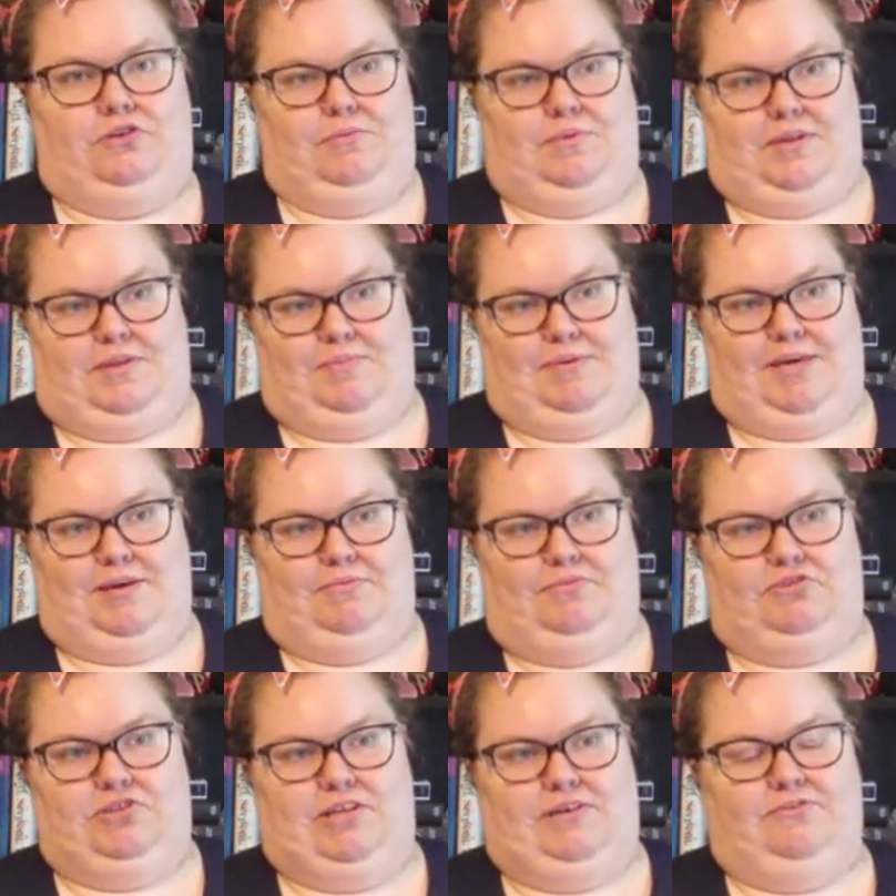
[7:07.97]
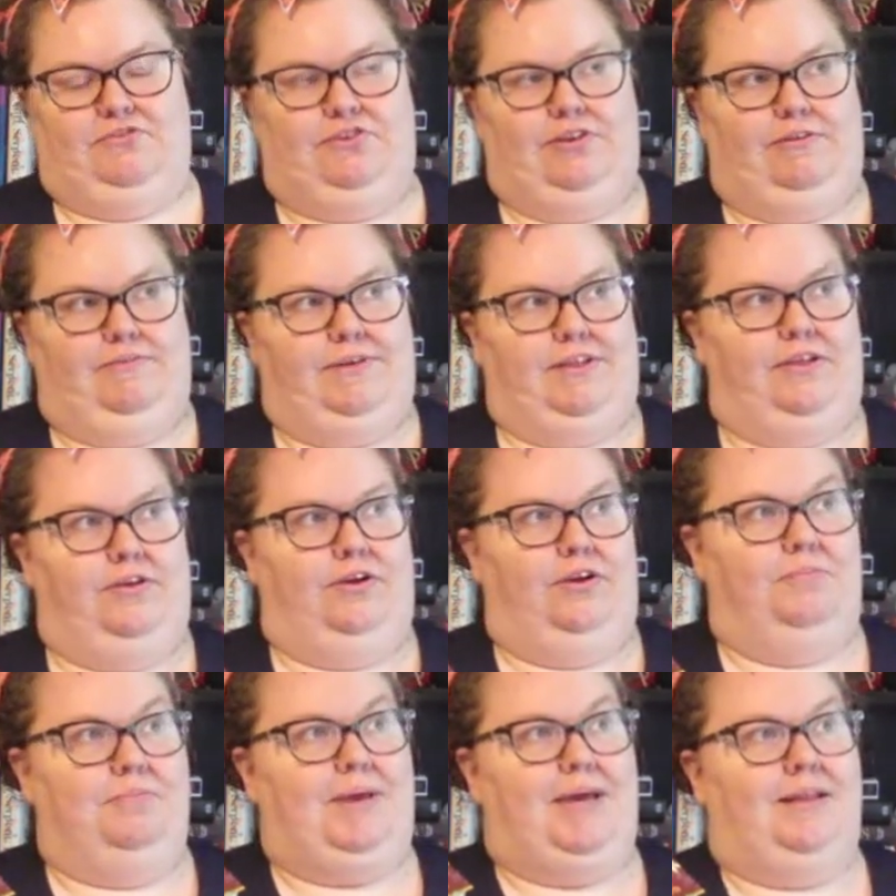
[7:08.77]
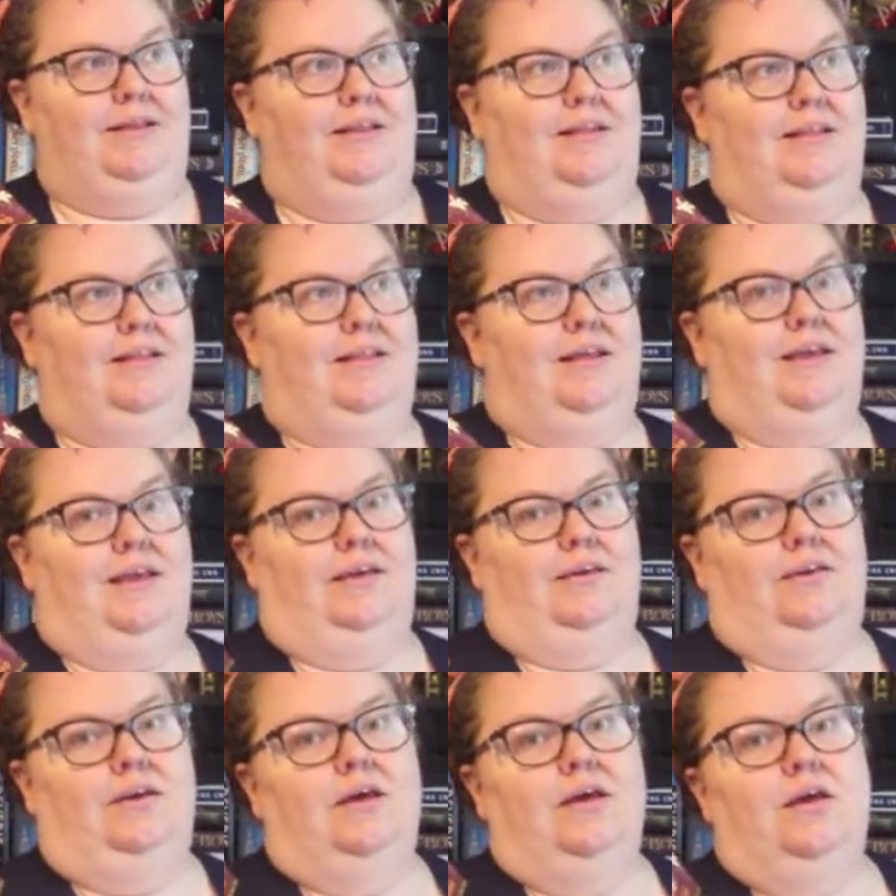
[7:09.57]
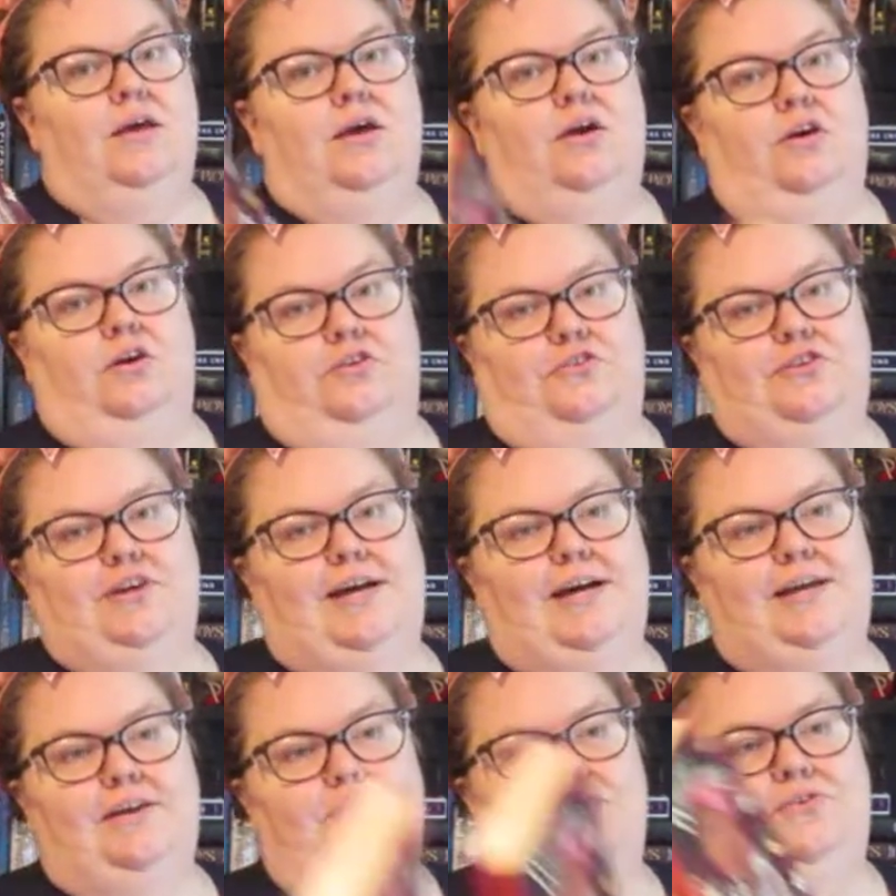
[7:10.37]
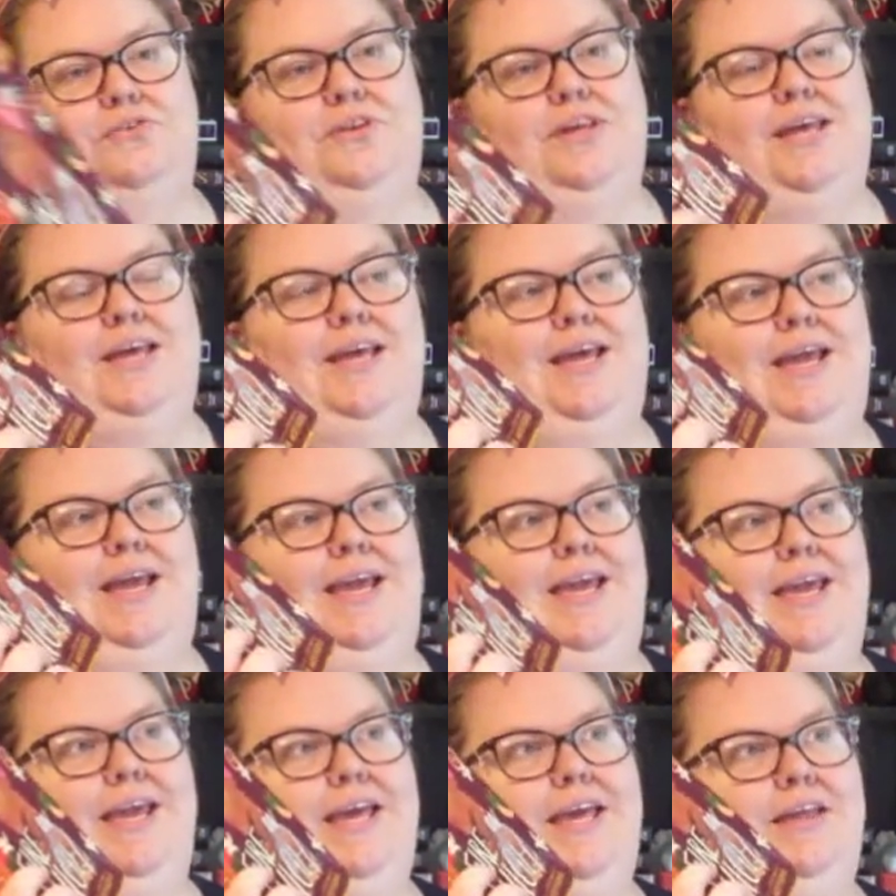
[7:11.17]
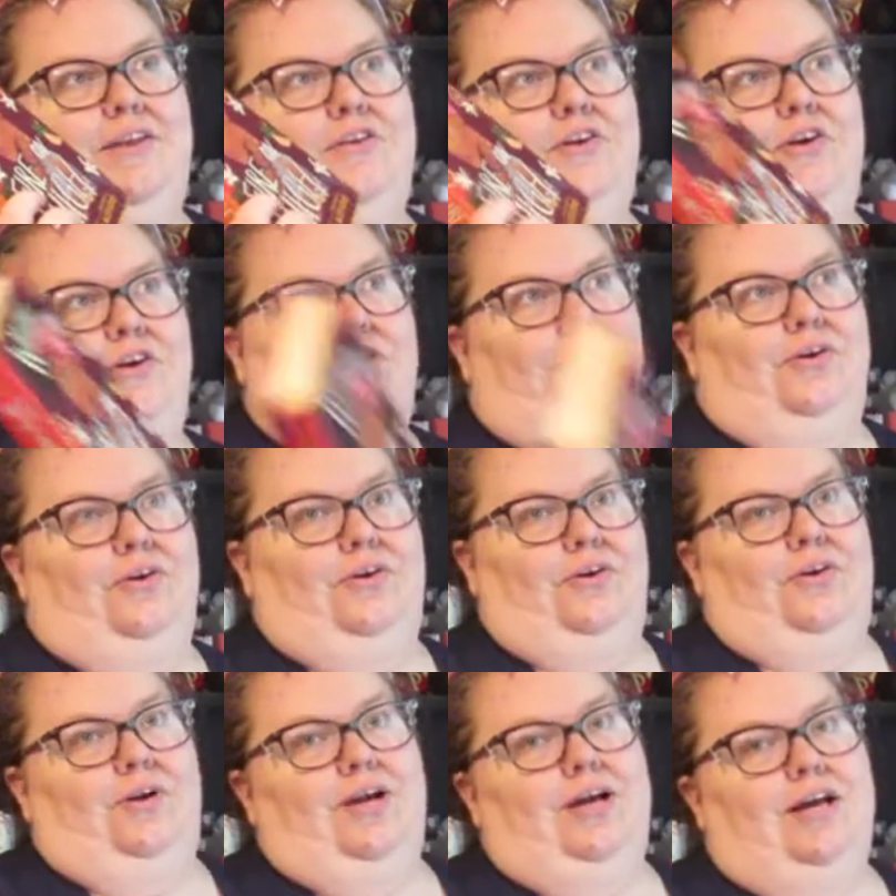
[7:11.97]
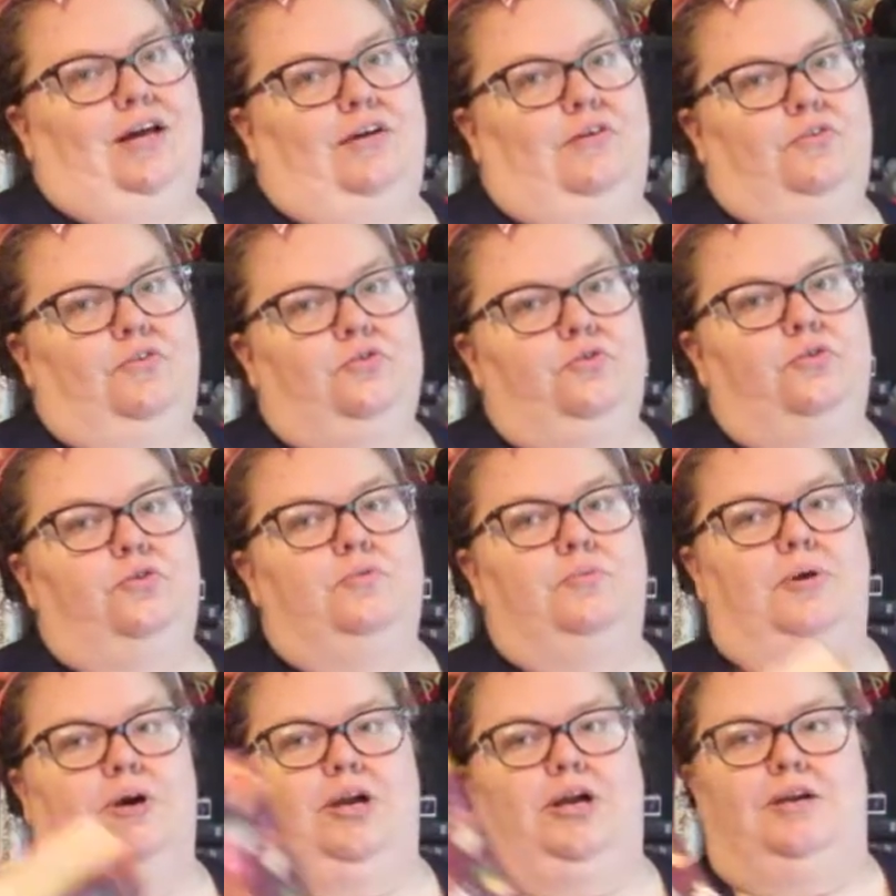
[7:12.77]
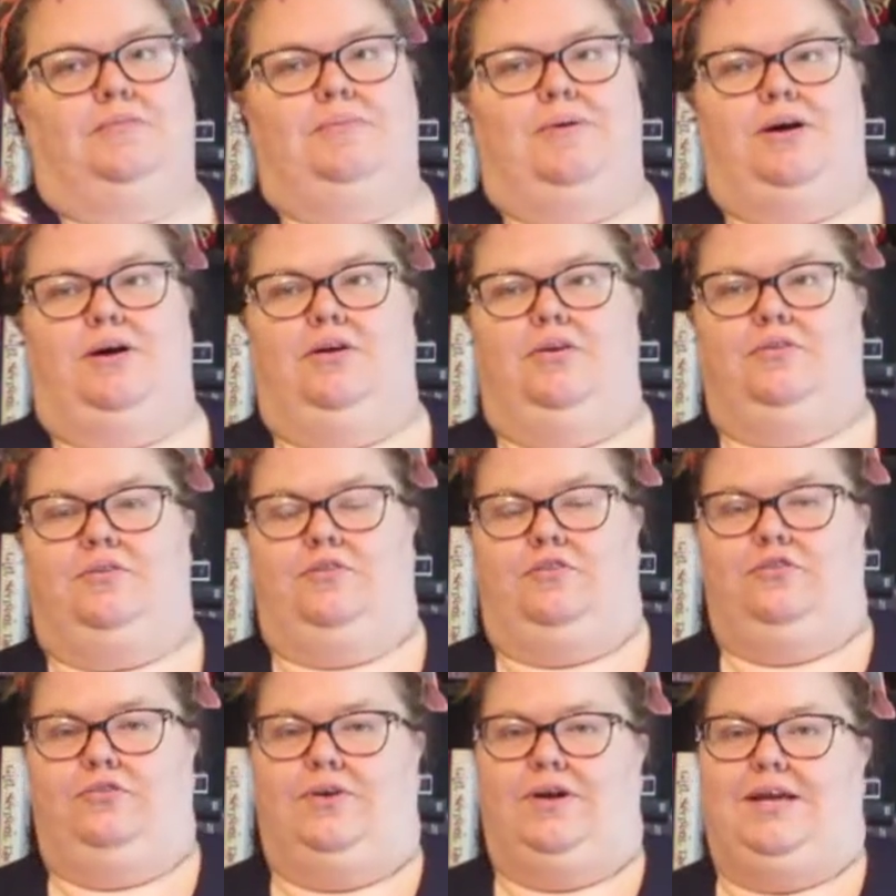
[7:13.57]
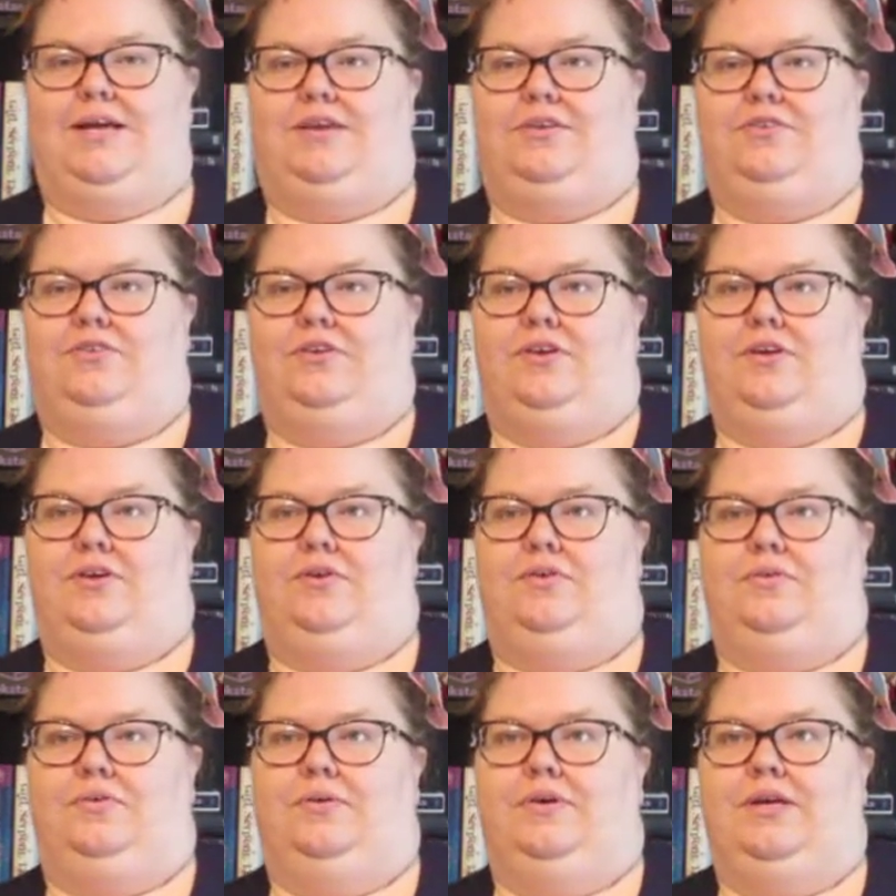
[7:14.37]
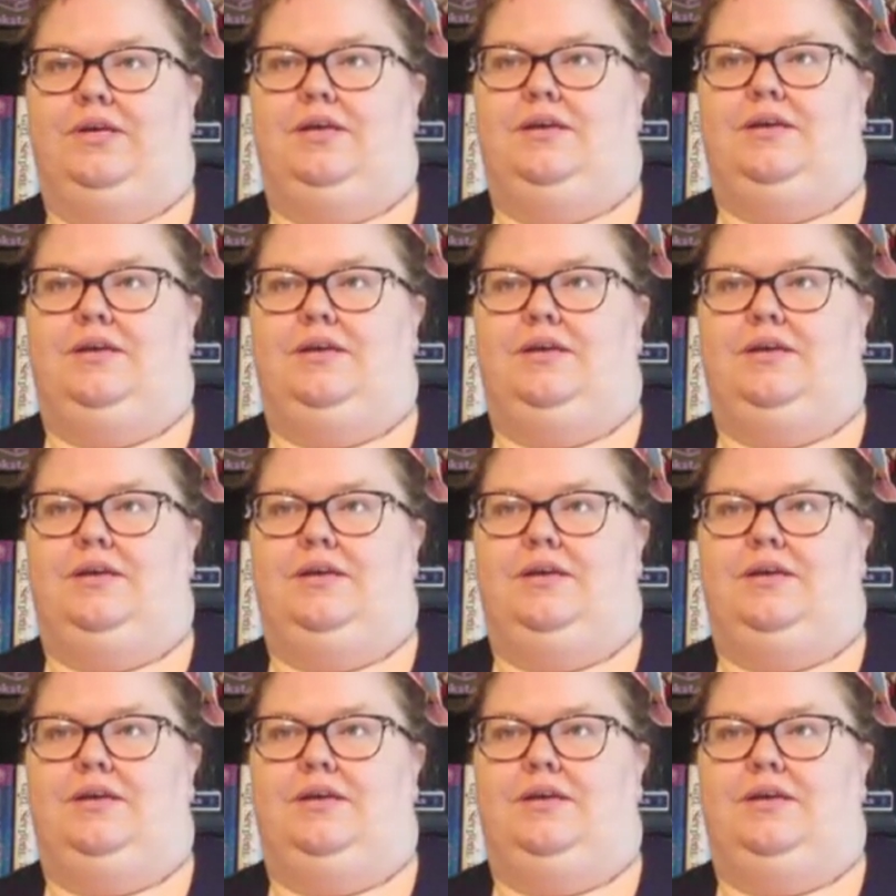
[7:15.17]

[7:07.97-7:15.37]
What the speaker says: She wants to become a chef. So it's her balancing her child and her schoolwork, but also trying to